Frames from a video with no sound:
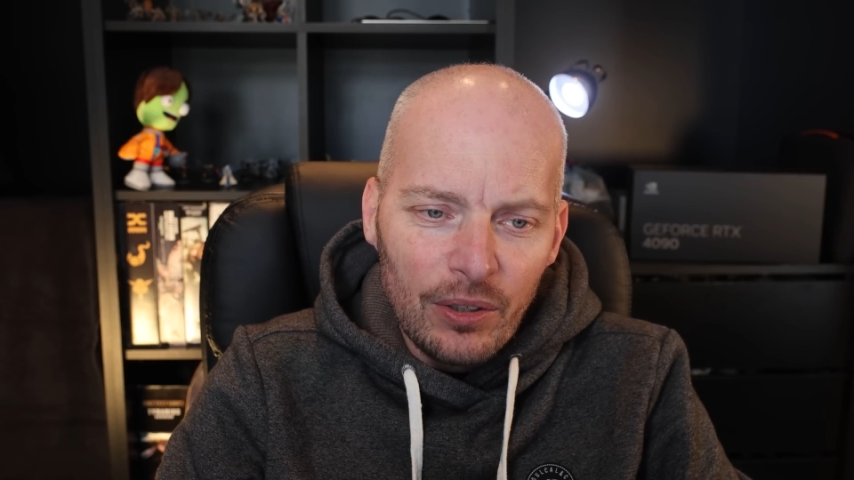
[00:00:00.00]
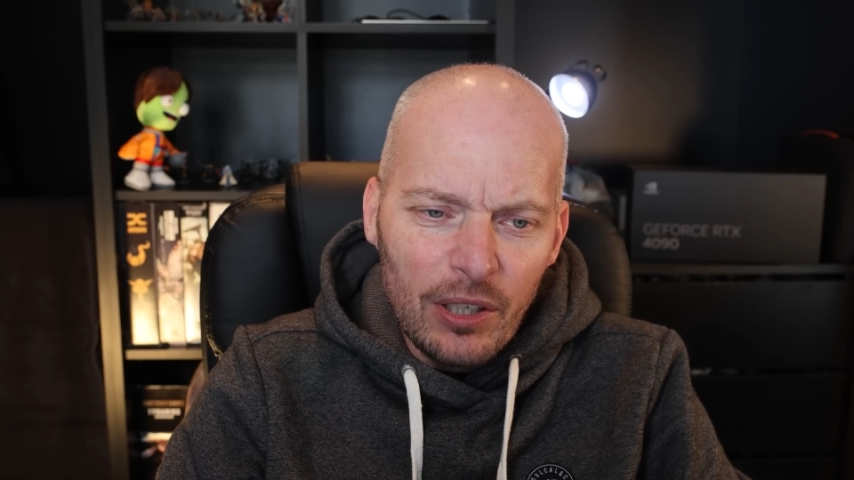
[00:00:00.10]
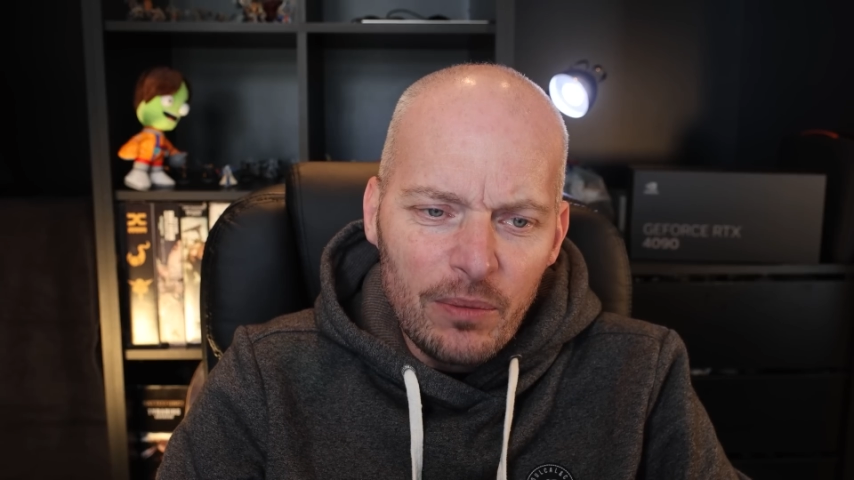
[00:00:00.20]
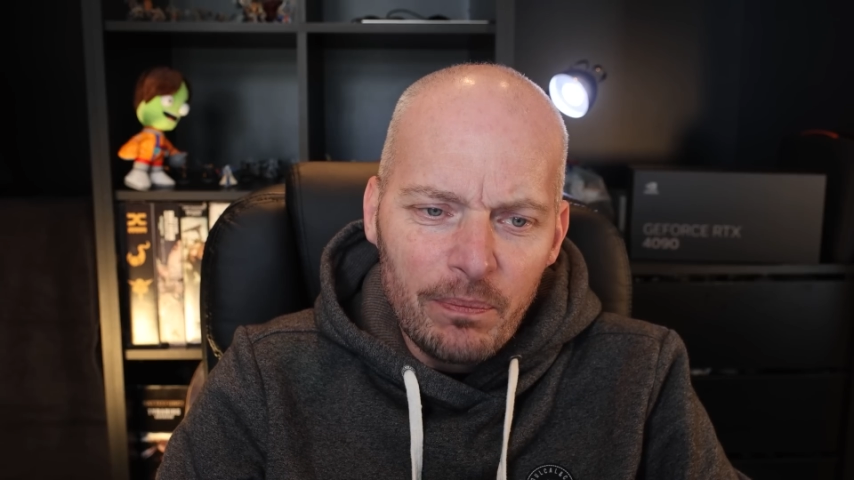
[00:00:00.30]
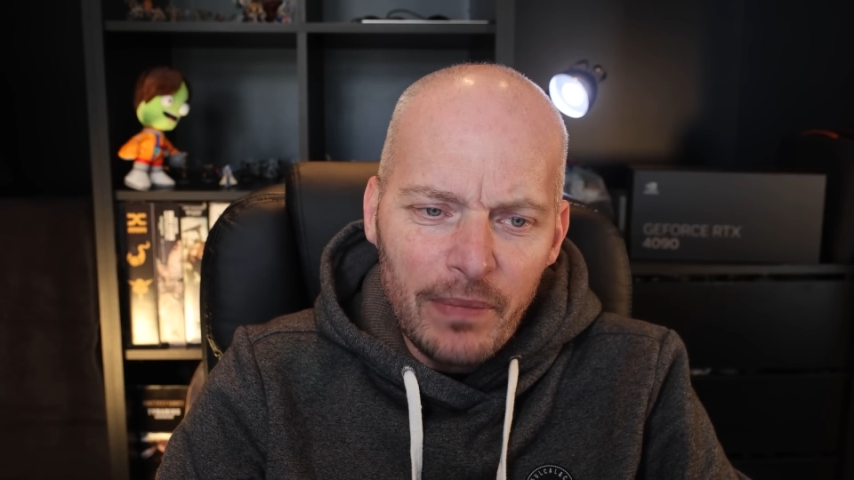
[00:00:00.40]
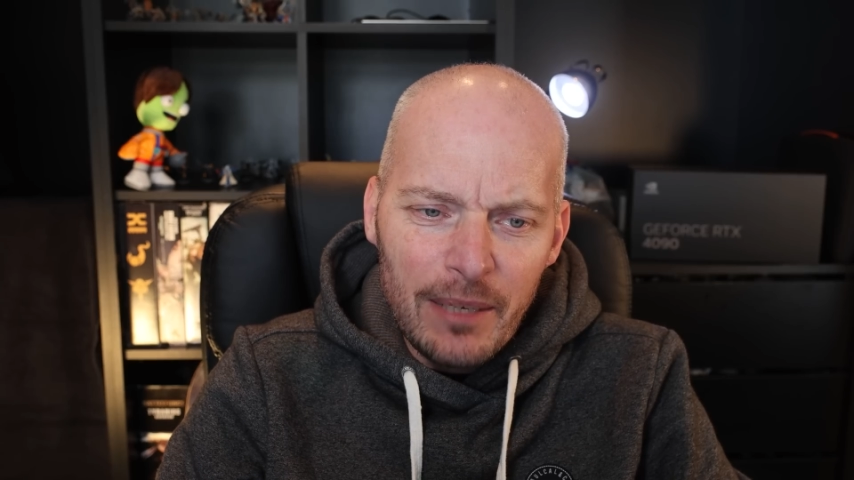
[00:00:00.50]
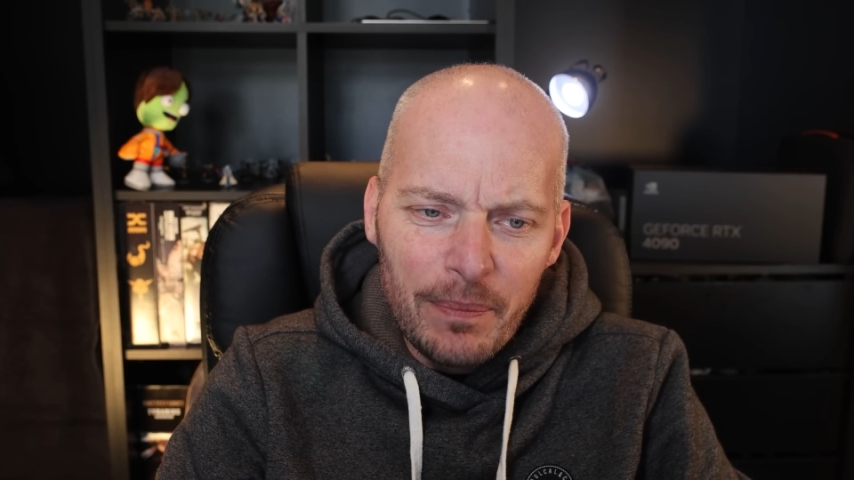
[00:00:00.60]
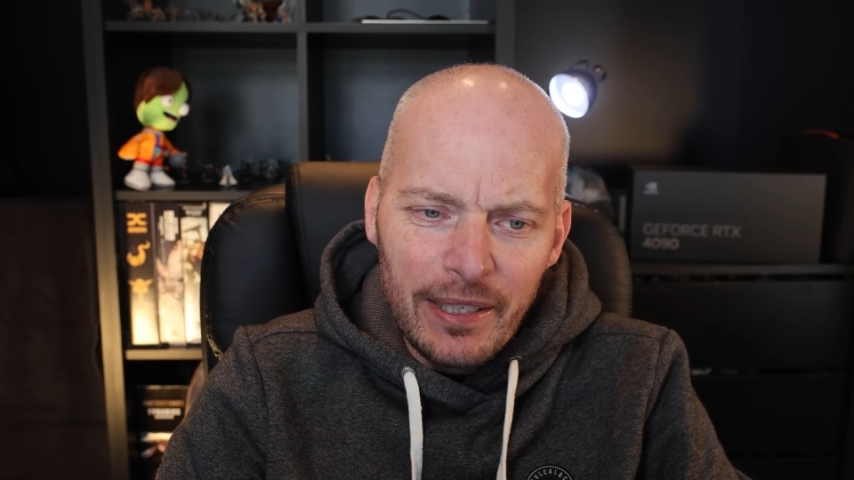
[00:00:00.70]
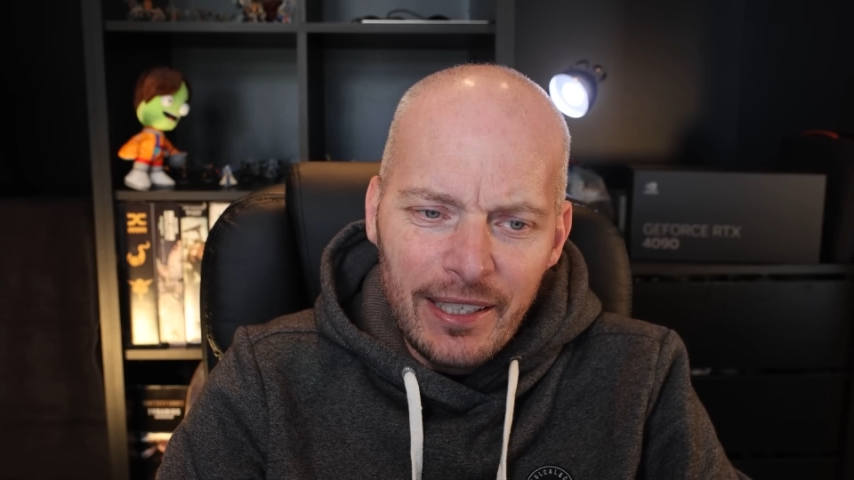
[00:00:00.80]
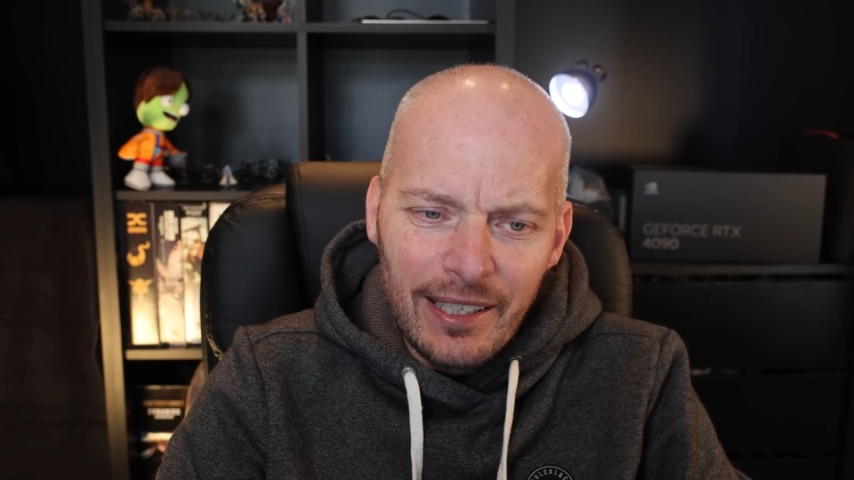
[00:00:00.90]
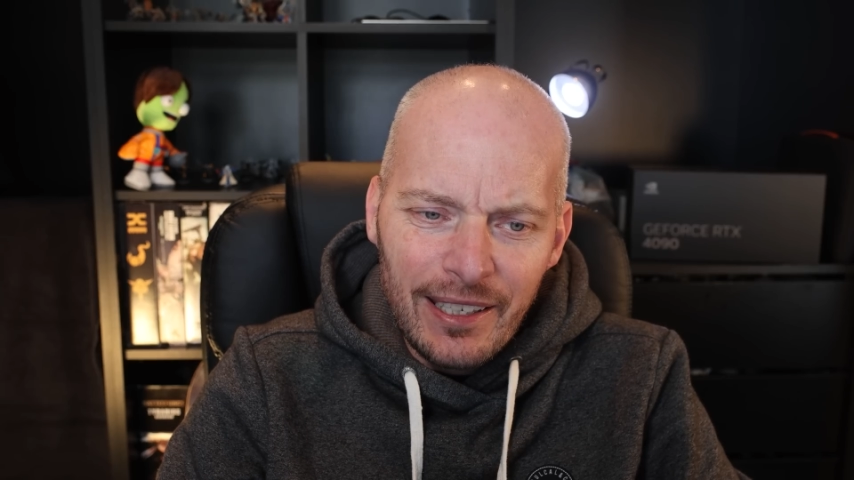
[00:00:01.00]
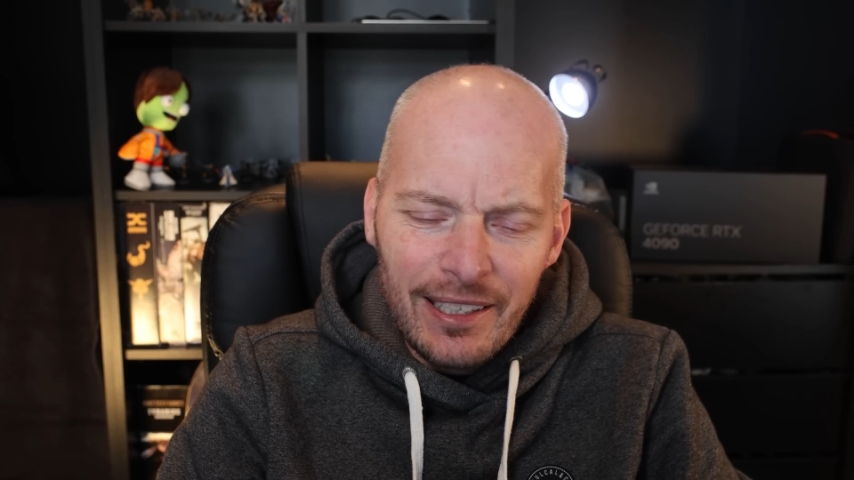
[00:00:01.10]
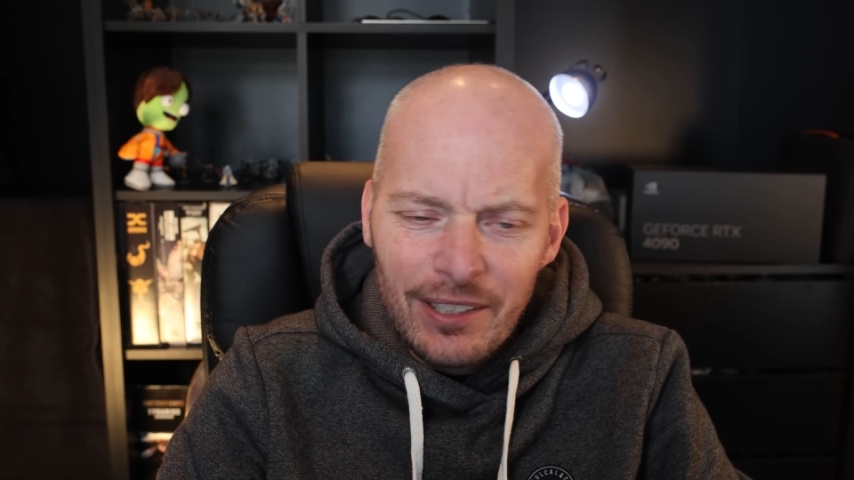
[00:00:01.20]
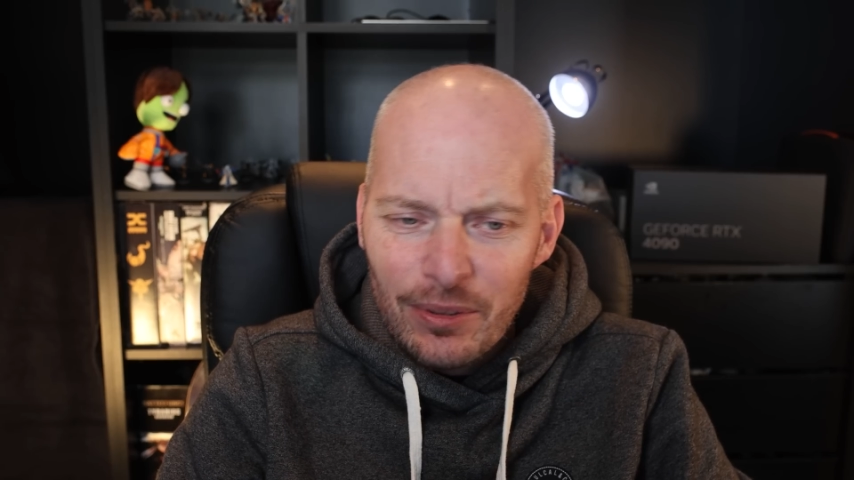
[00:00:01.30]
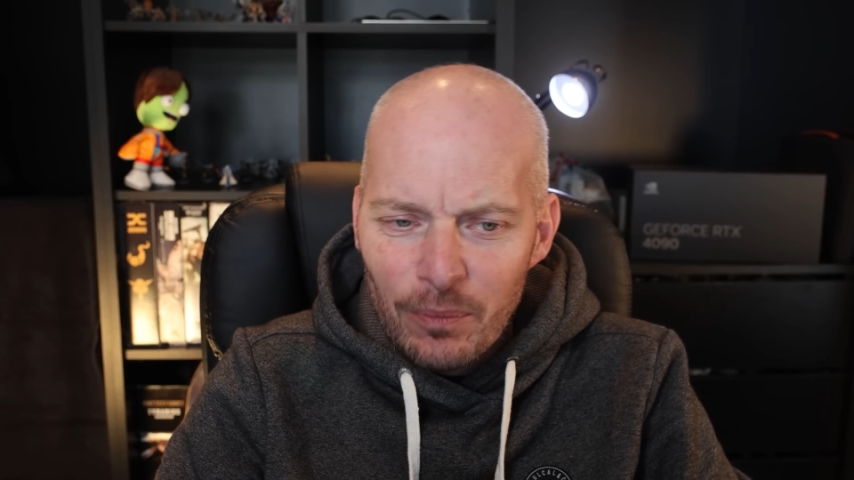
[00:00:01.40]
although maybe
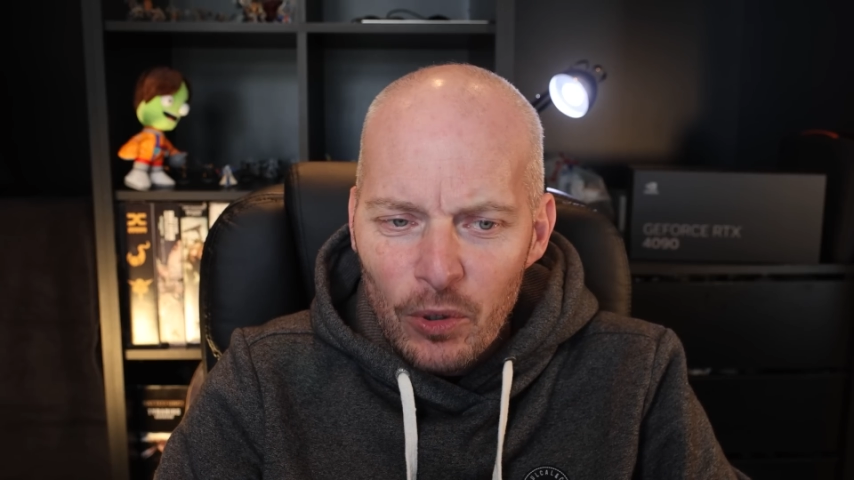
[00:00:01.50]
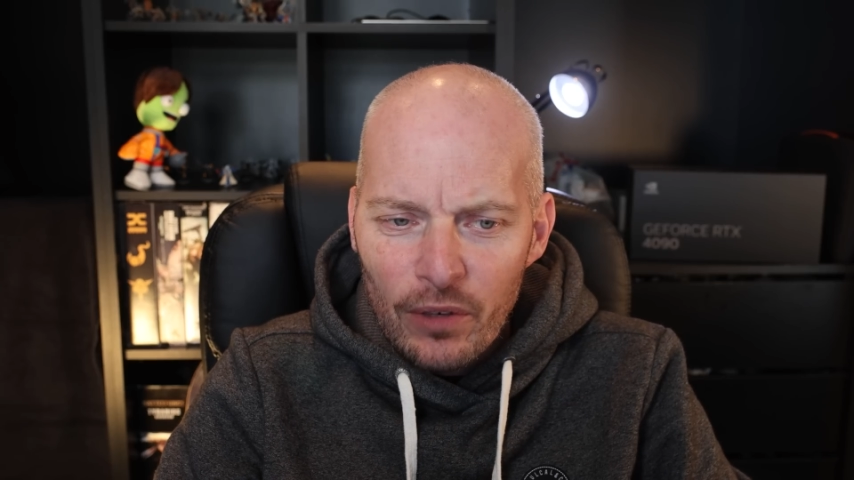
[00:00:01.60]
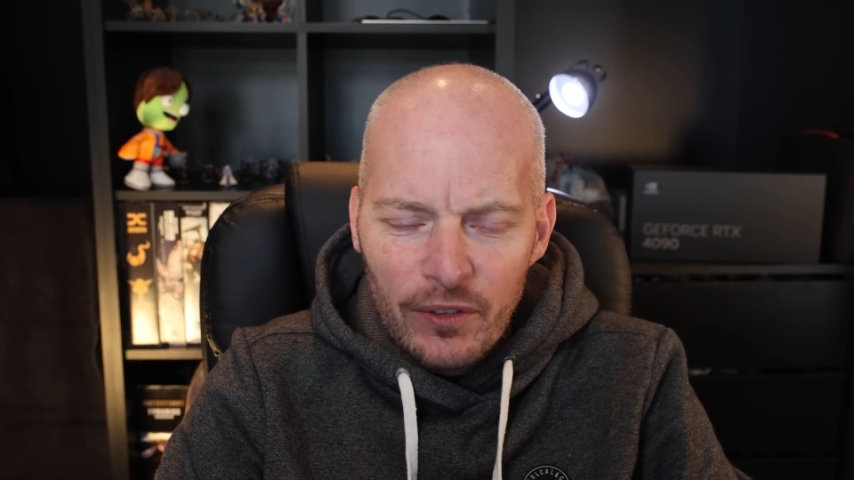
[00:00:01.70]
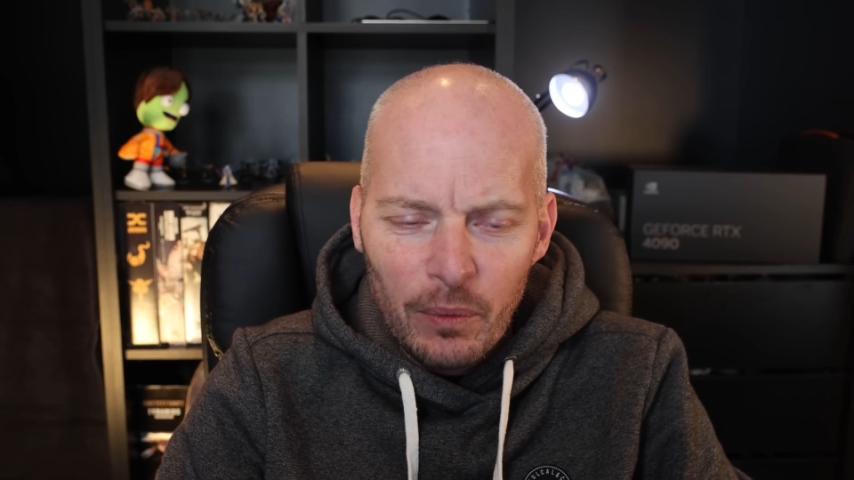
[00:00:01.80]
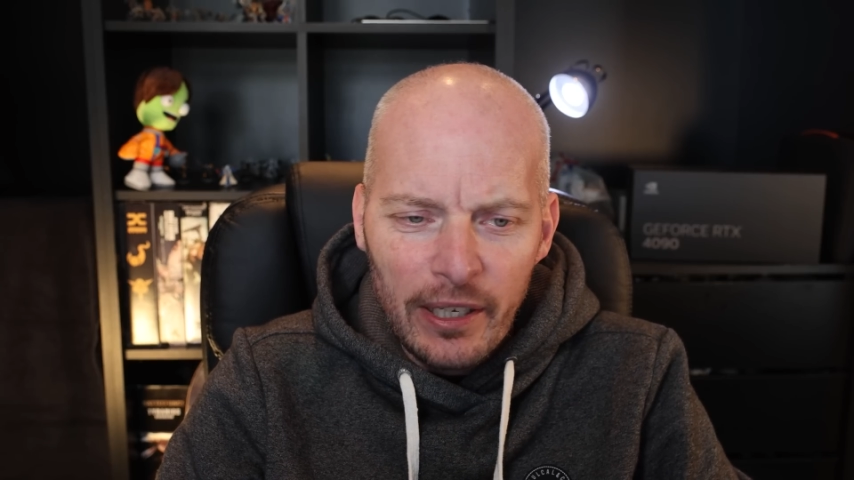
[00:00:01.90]
it's more of the